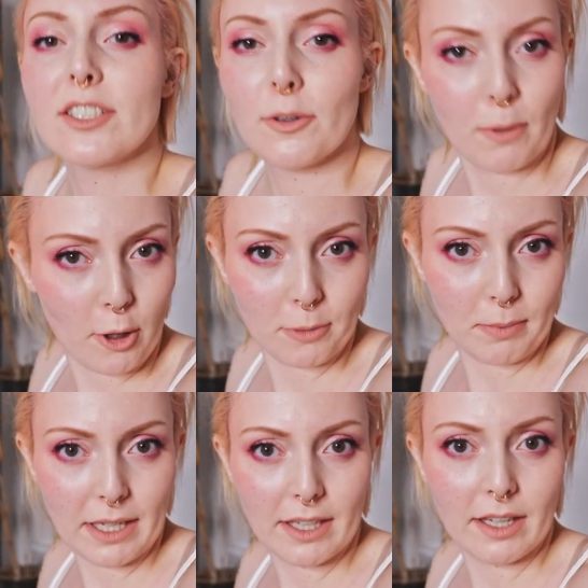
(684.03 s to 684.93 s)

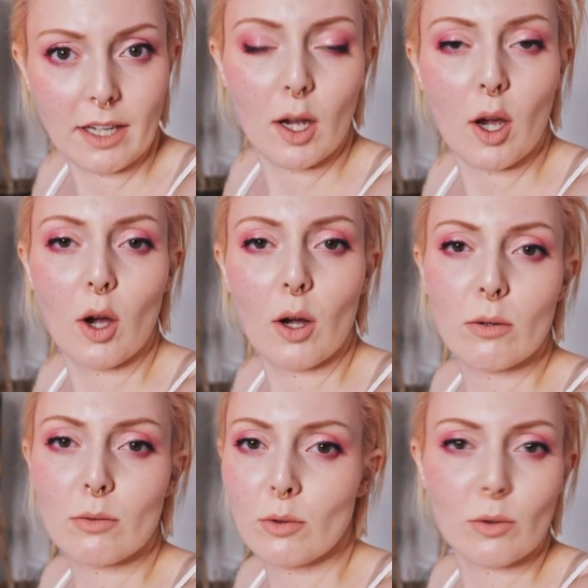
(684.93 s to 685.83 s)
superbly,
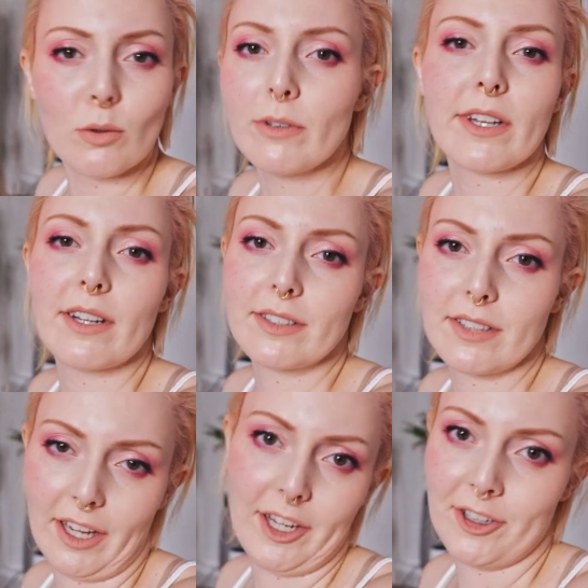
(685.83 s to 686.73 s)
ultra
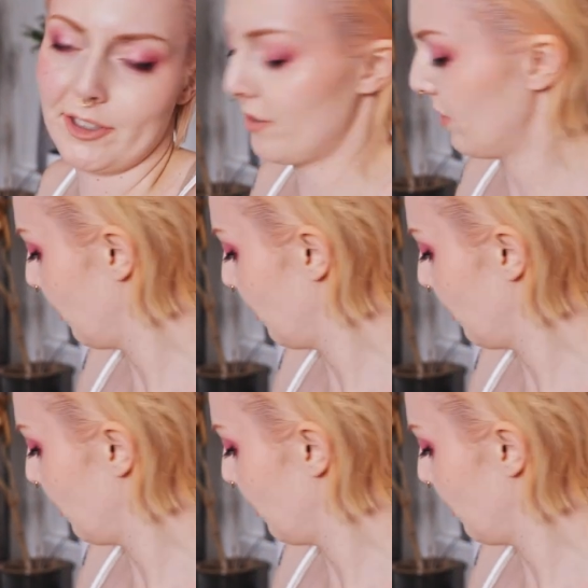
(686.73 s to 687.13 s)
tired.